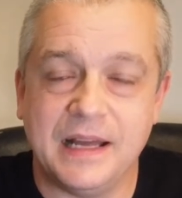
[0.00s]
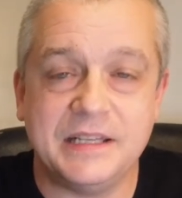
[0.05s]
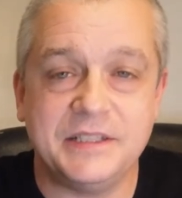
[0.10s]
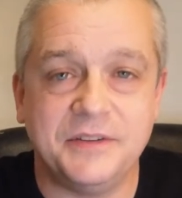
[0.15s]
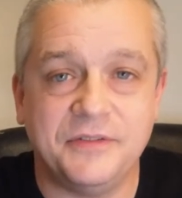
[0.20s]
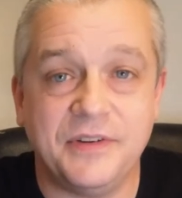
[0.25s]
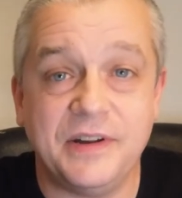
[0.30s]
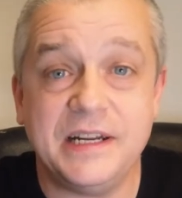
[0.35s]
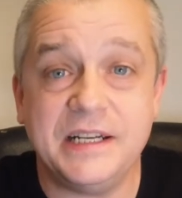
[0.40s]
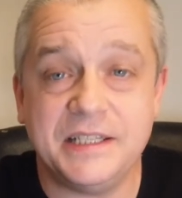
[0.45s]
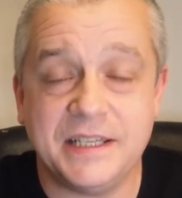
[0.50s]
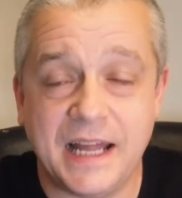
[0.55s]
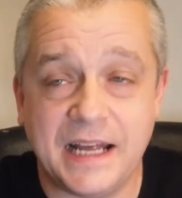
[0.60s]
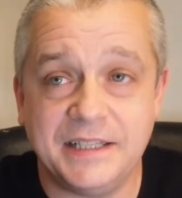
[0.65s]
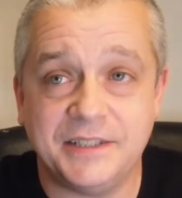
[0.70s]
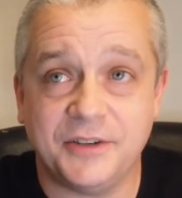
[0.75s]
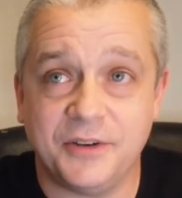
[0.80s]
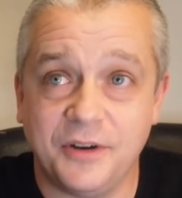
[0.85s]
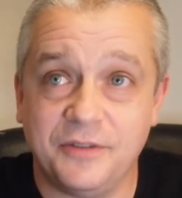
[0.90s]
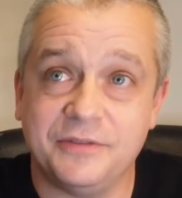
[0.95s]
Is the finish
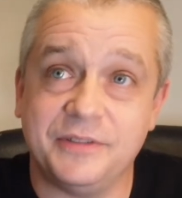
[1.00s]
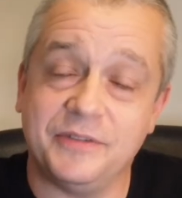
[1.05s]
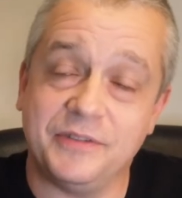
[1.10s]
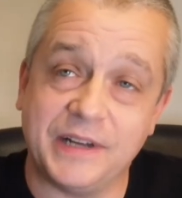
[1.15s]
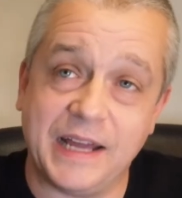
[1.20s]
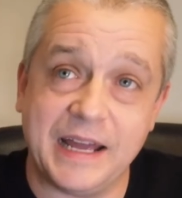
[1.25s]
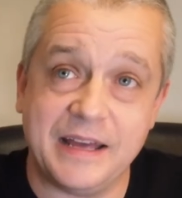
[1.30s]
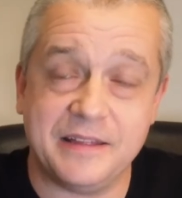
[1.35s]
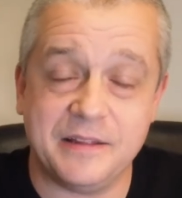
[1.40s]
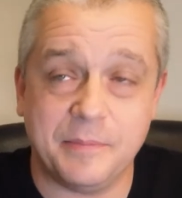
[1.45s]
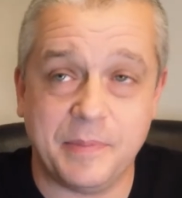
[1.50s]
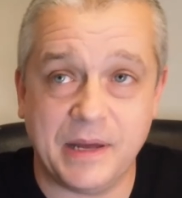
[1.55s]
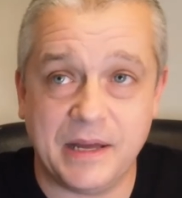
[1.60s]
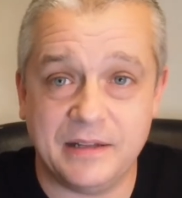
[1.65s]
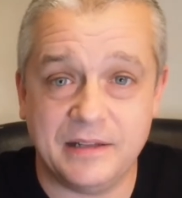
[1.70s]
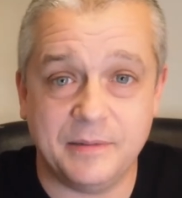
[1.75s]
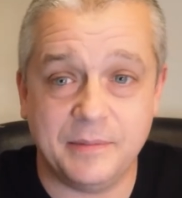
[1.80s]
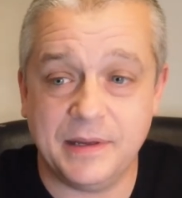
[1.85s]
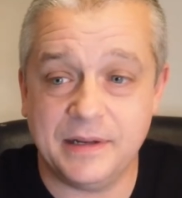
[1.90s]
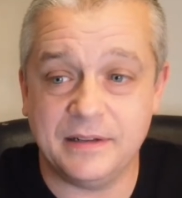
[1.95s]
nice enough to forget the
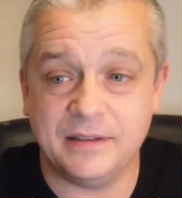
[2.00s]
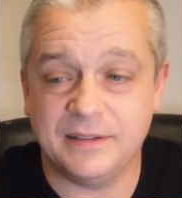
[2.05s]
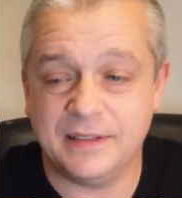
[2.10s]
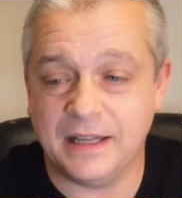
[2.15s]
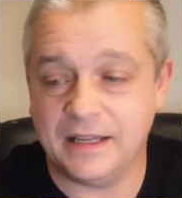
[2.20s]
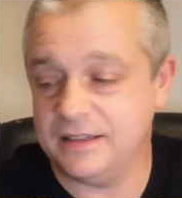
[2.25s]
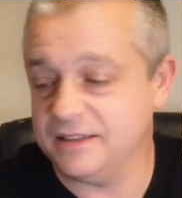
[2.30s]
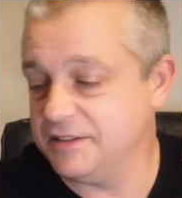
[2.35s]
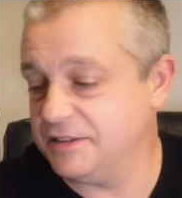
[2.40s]
bit in the middle?